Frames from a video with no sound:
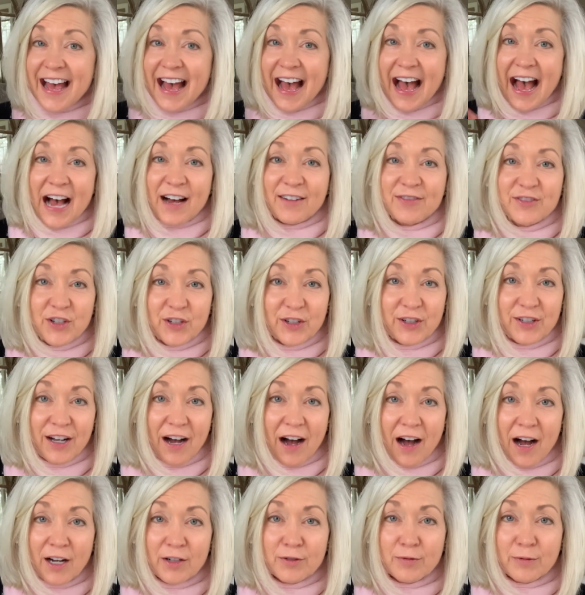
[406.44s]
after
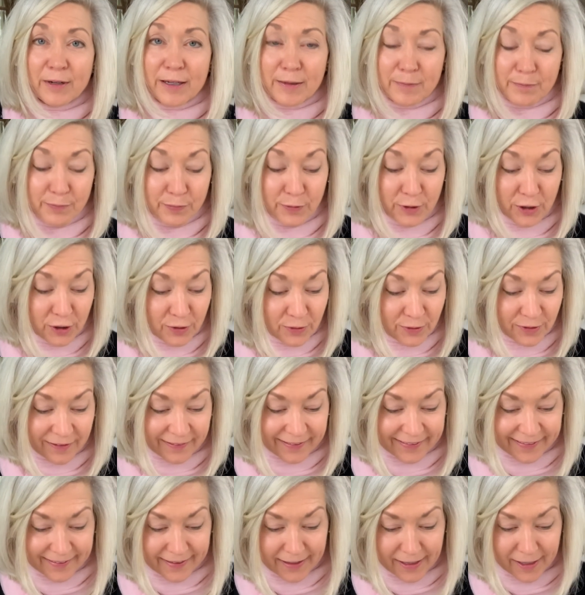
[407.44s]
God
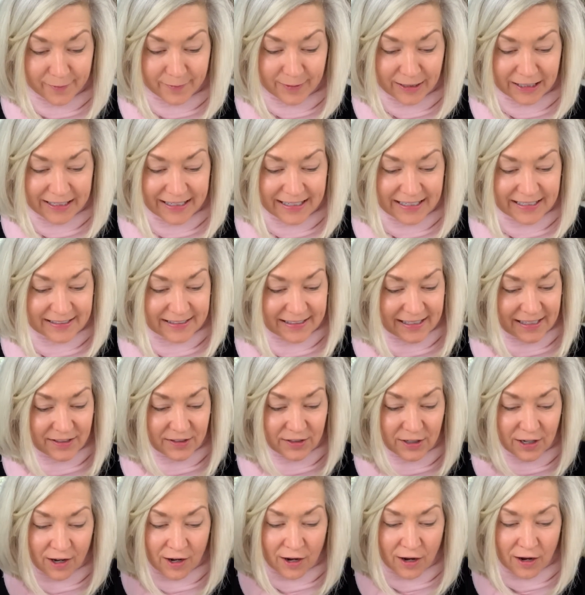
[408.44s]
rebukes him and he
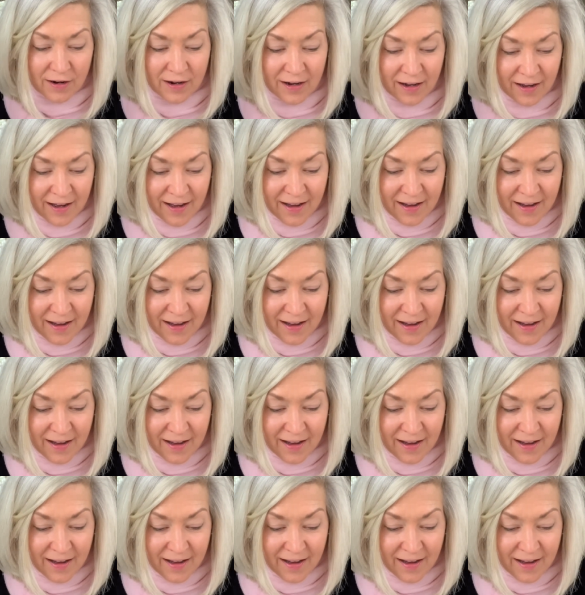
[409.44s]
says, Oh,